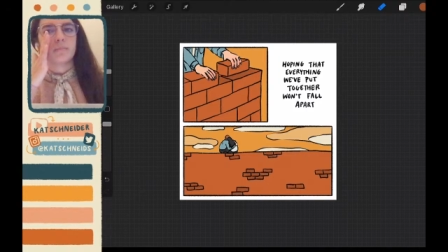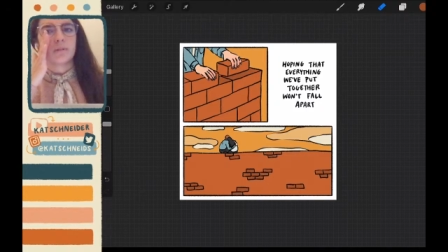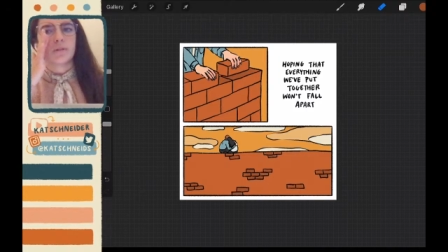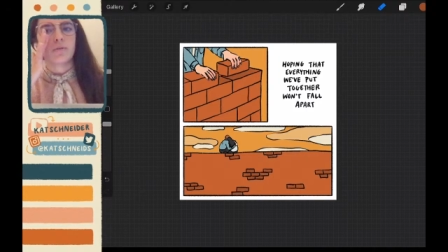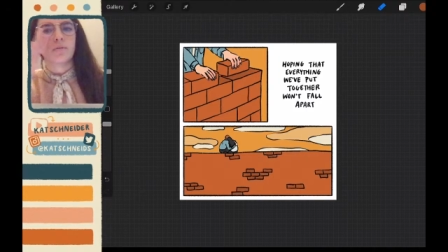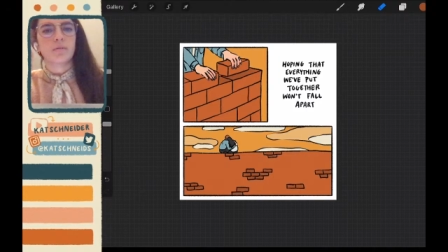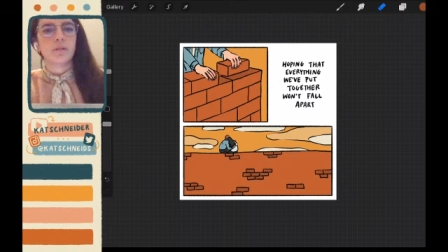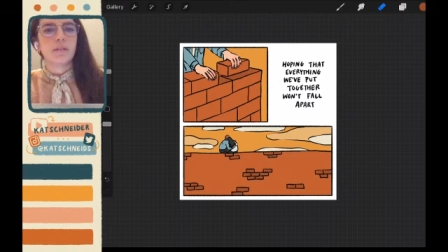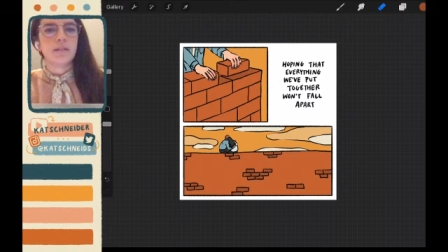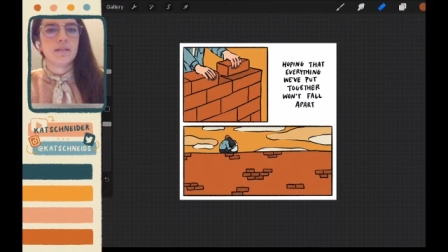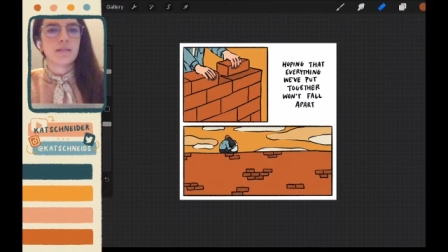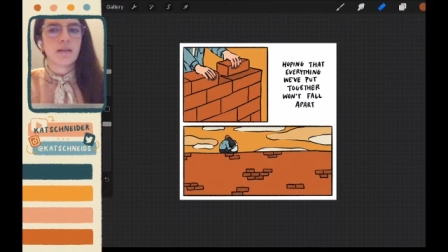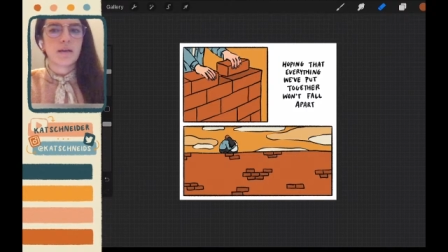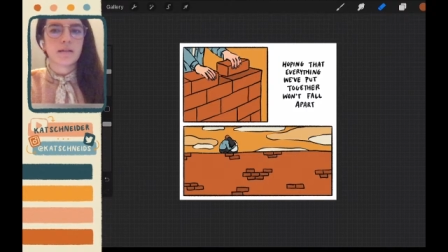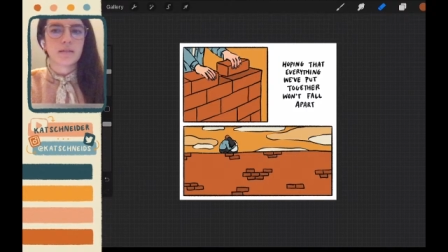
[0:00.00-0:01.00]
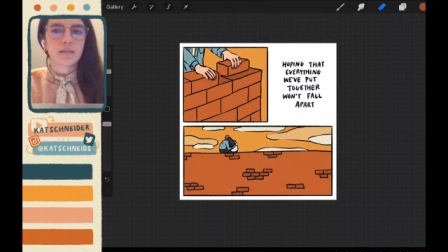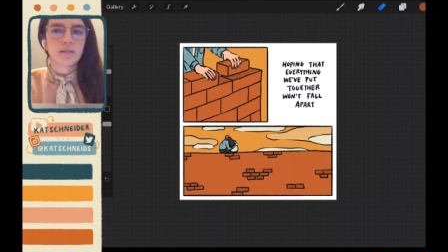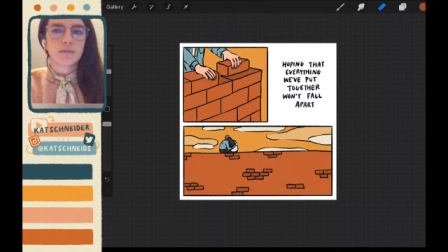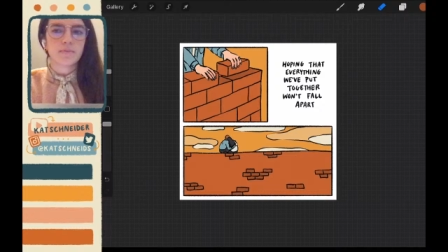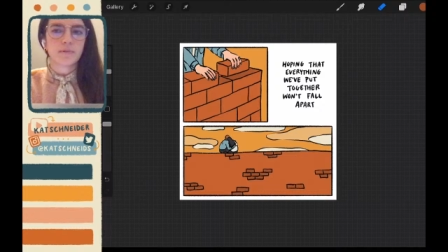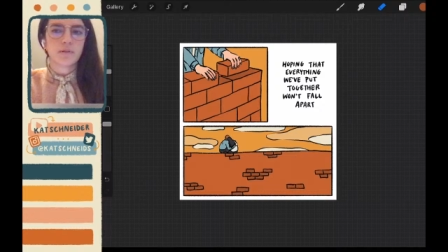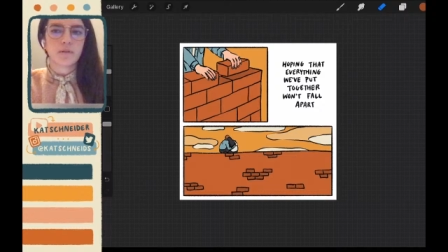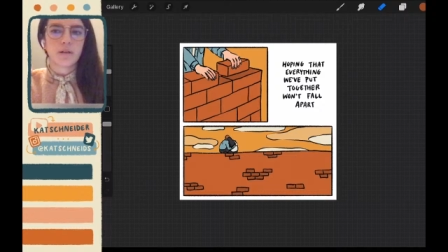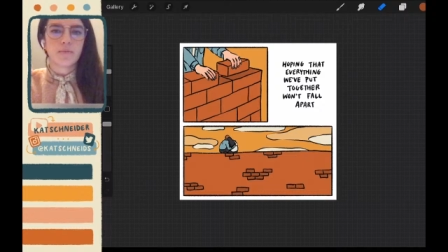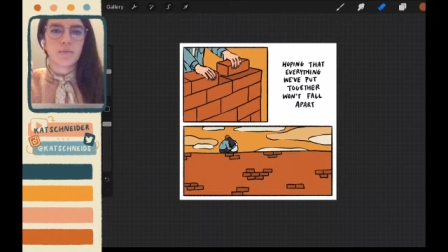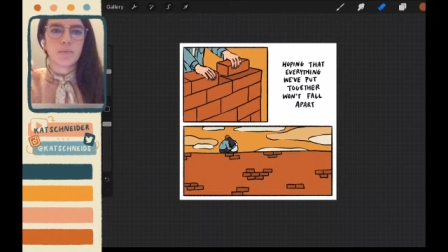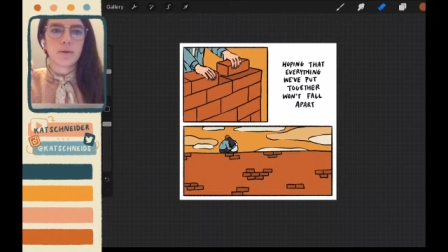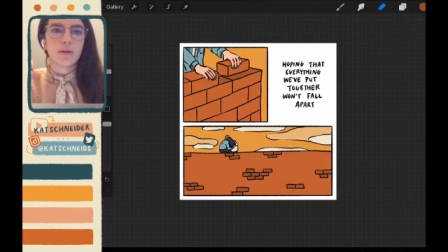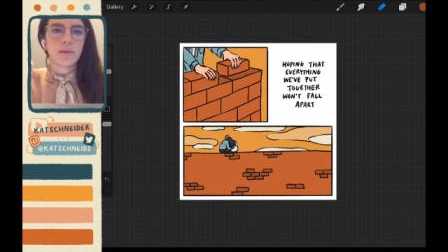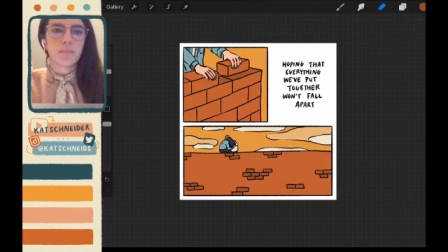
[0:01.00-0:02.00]
So easy access for
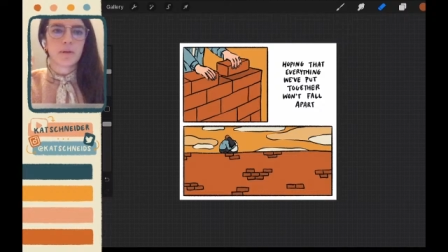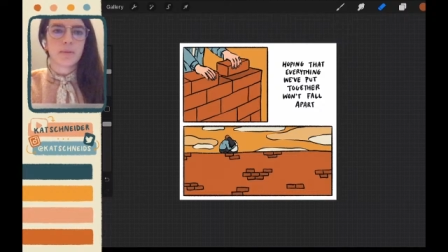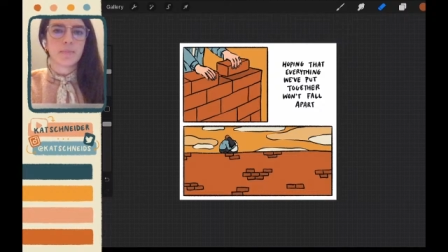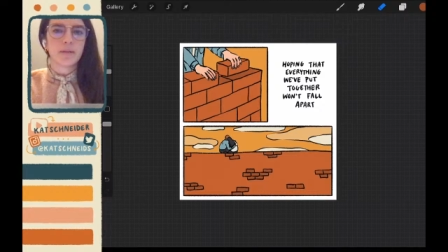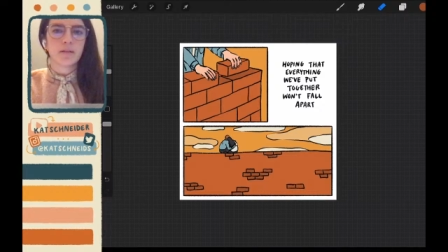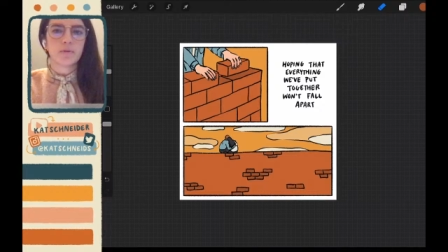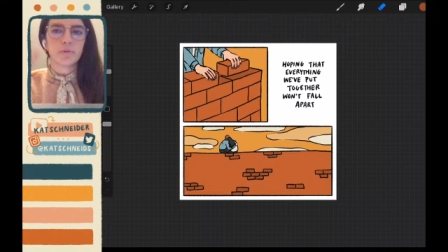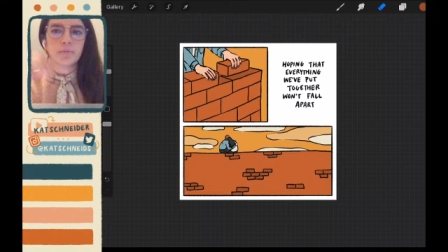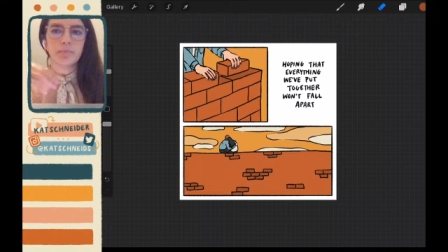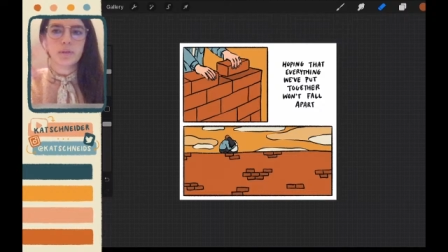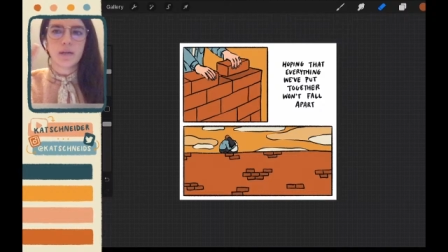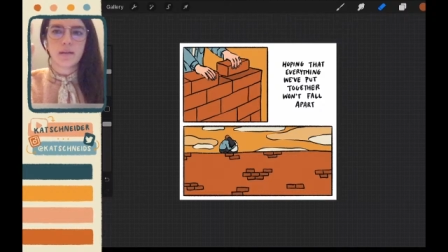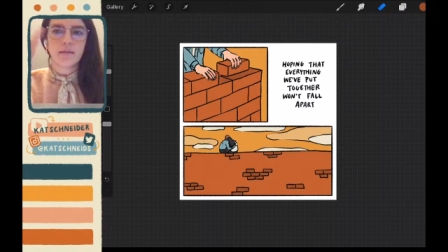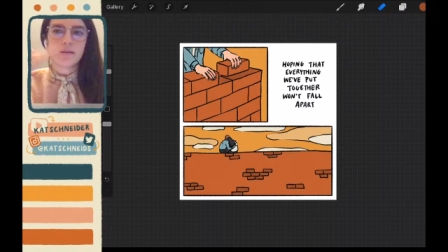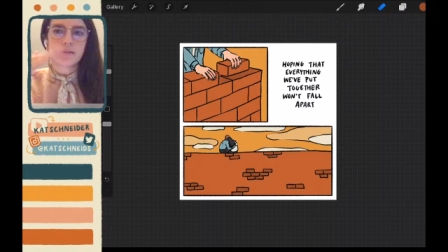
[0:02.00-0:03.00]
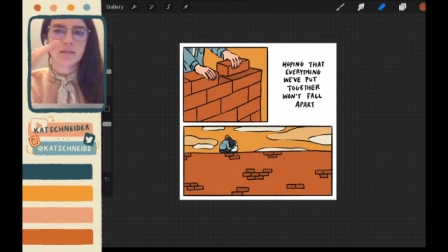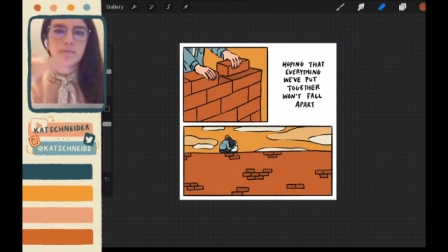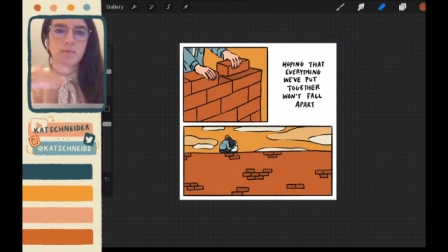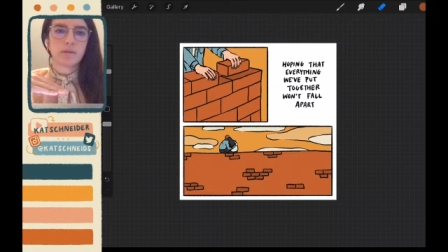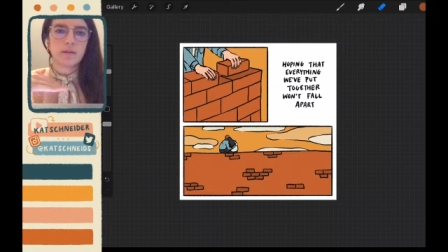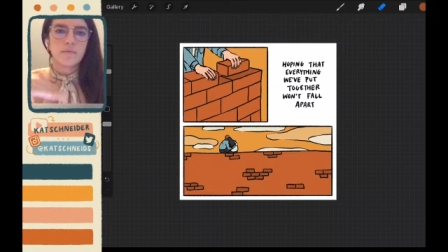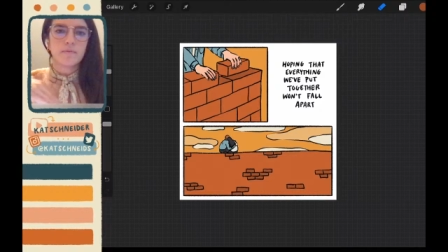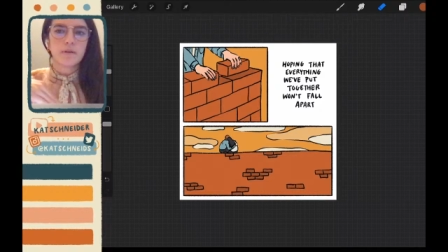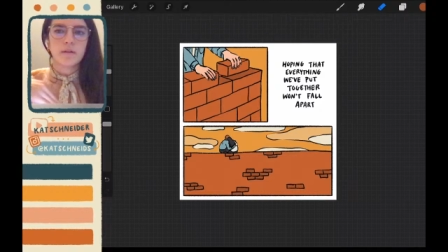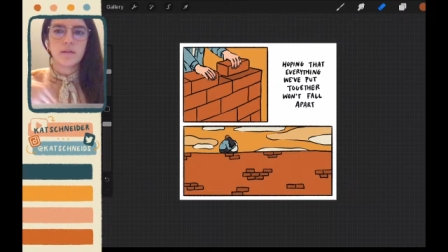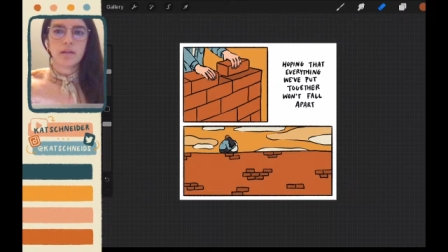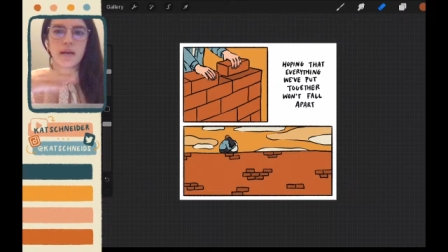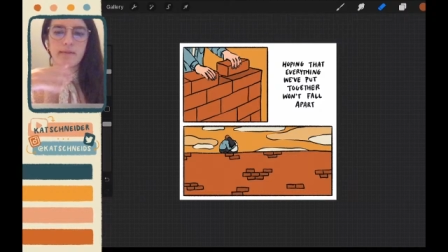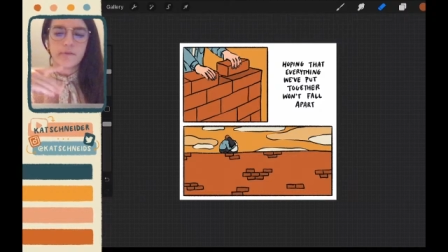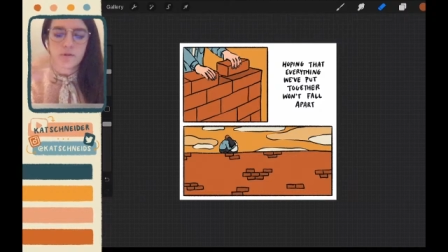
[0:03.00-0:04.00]
everybody. I'm gonna make a whole playlist with every
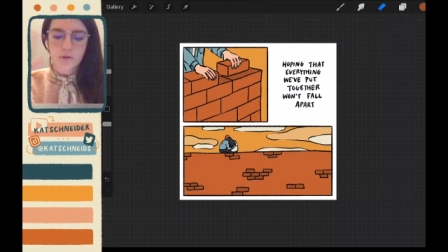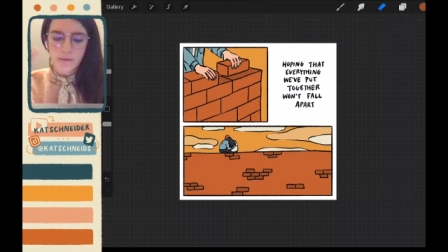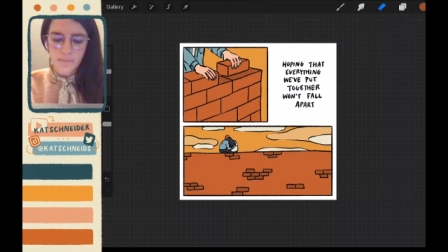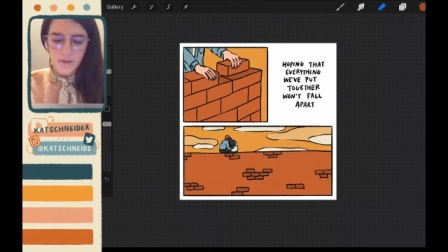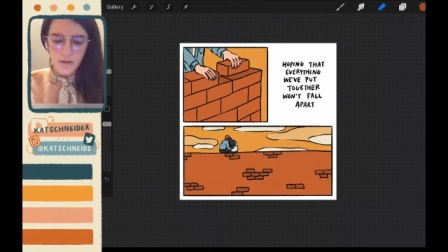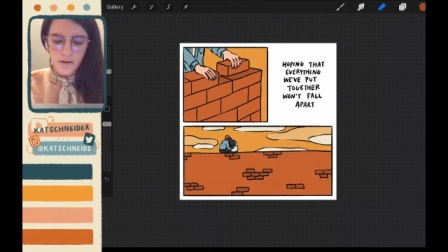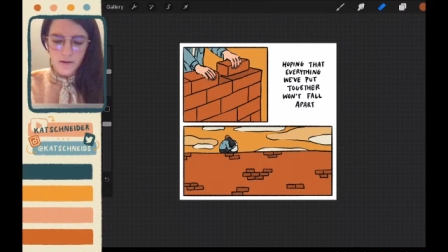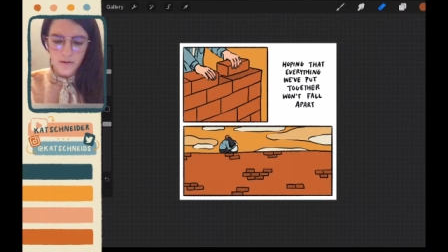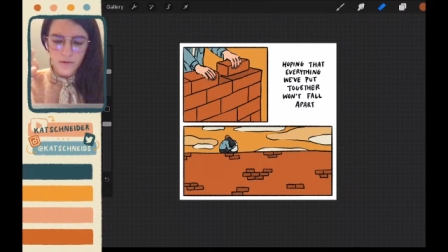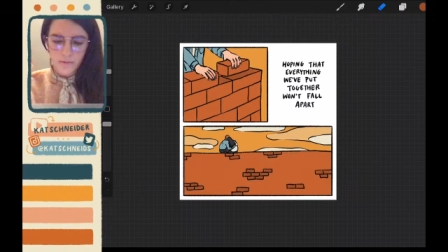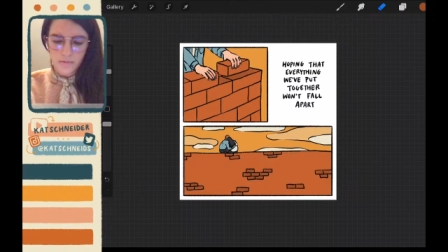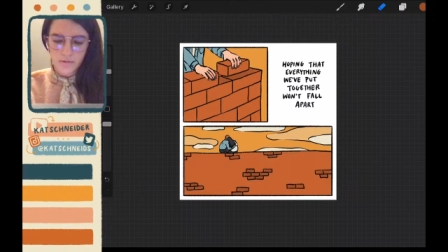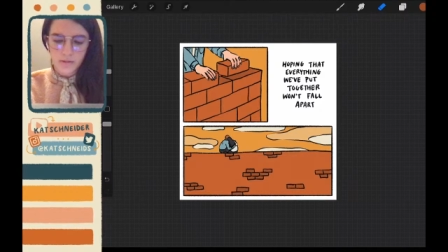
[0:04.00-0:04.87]
live stream that I do.